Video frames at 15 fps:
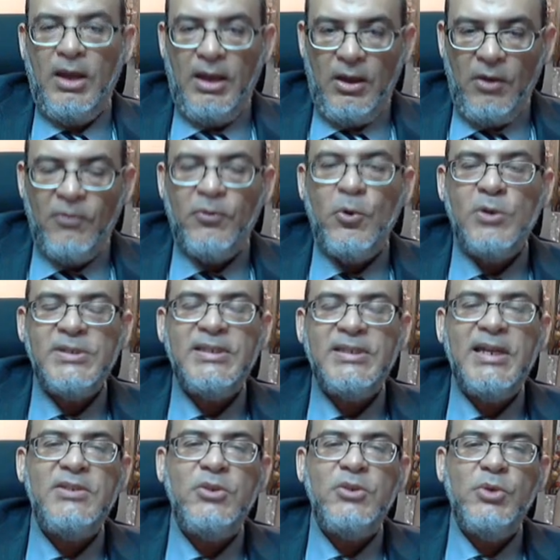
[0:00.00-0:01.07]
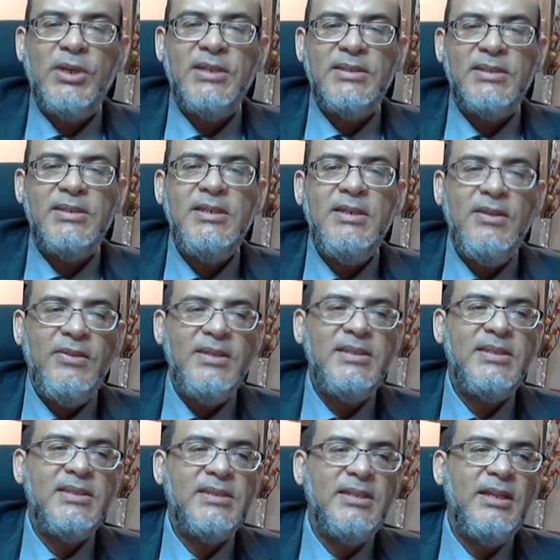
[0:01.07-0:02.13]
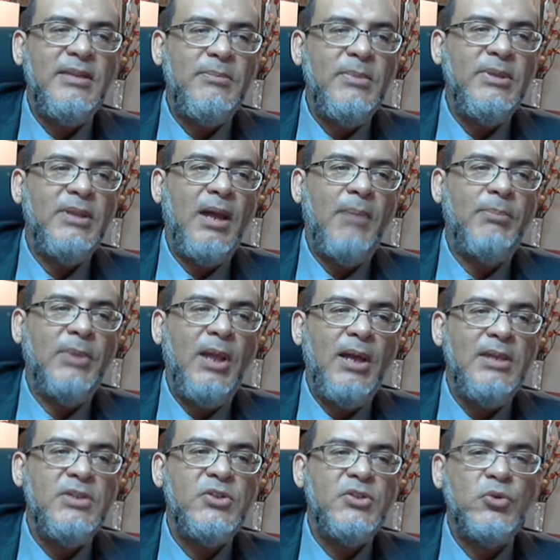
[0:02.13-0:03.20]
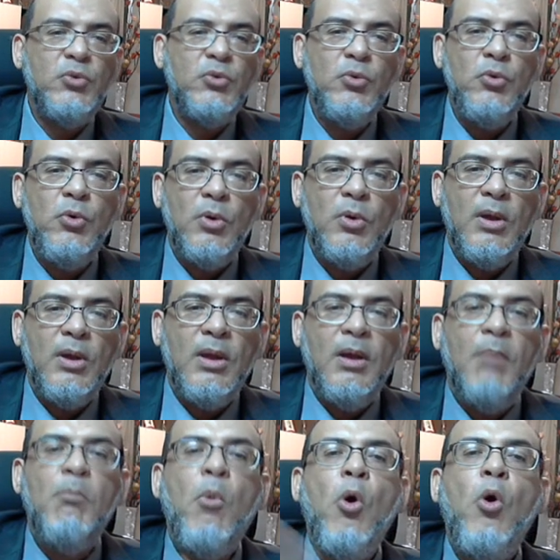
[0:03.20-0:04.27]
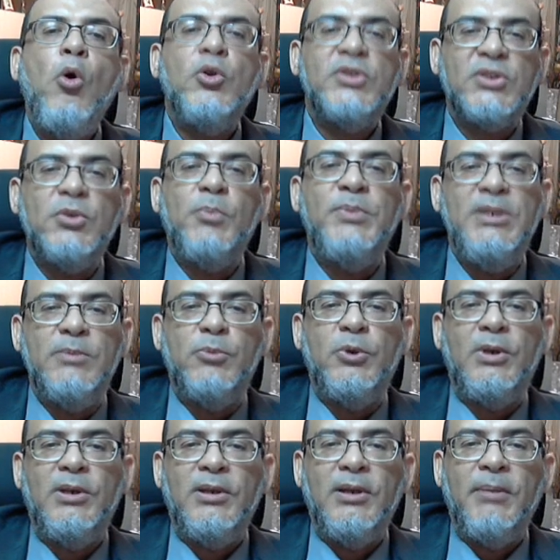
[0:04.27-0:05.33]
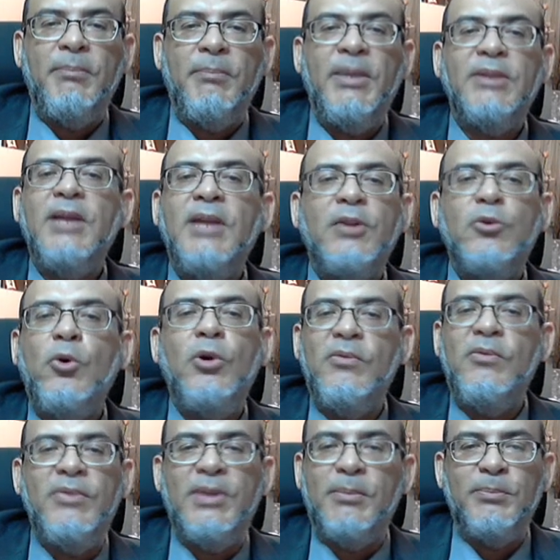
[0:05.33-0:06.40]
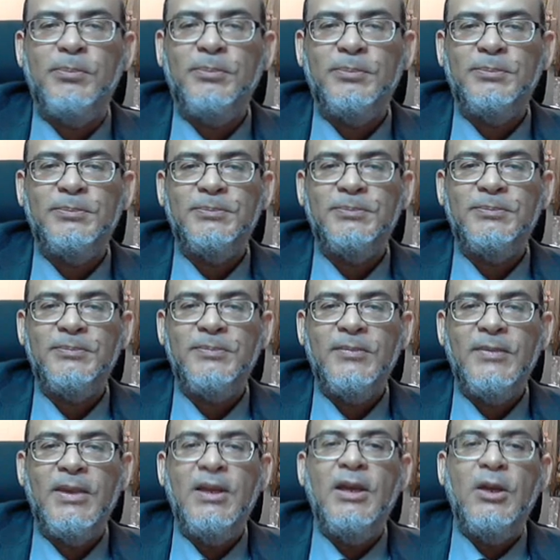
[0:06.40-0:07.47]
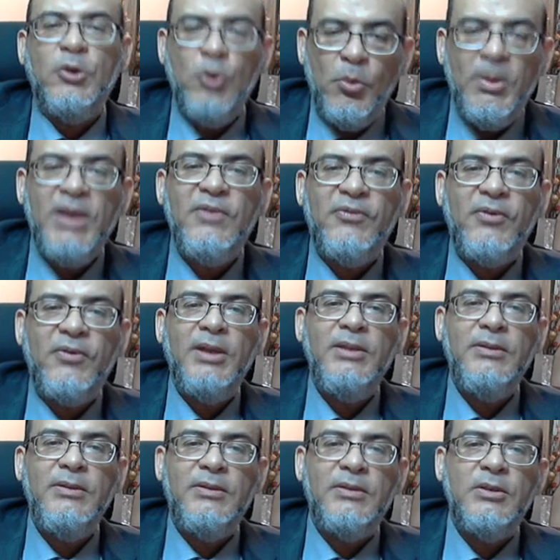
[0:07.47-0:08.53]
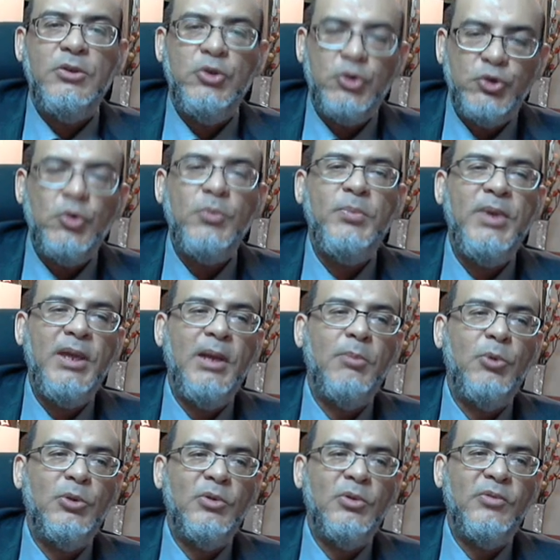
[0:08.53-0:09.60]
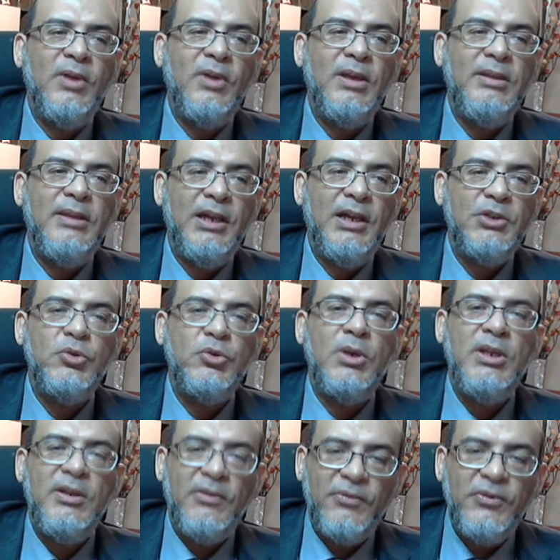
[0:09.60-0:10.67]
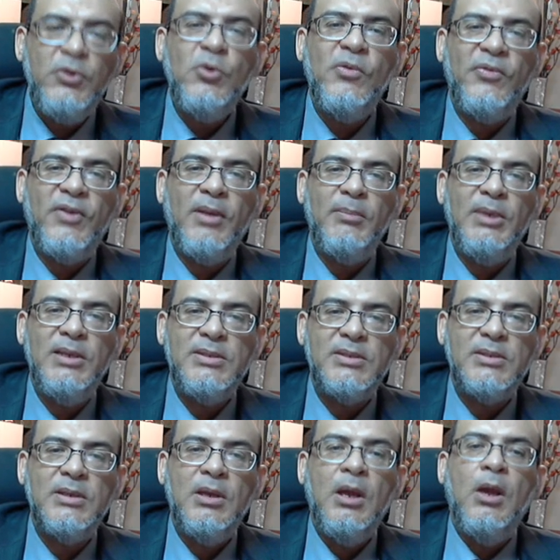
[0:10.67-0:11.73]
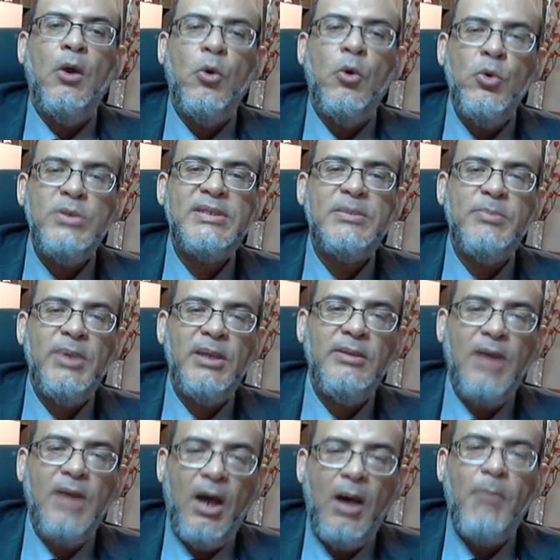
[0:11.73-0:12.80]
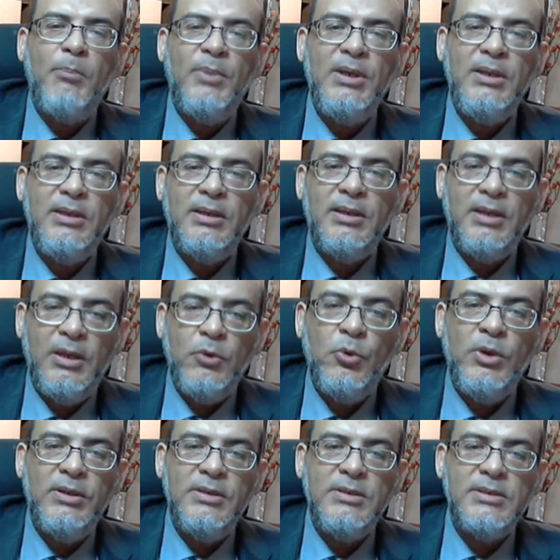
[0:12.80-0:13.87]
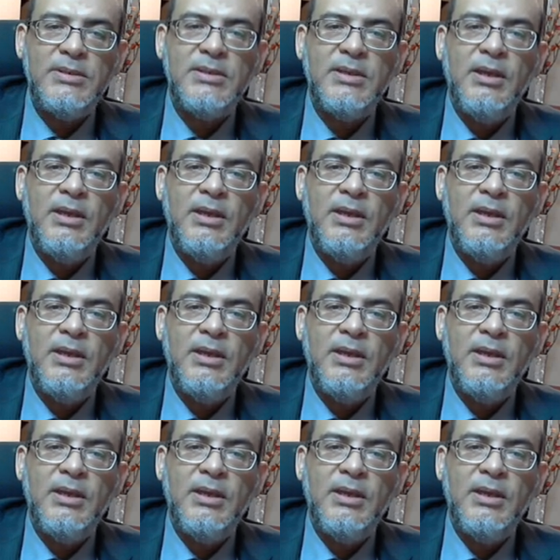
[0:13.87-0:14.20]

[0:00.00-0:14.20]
Of course, as you can see, this statement applies to most people, but not all of them. You should be able to find actually few families who spend humbly in weddings,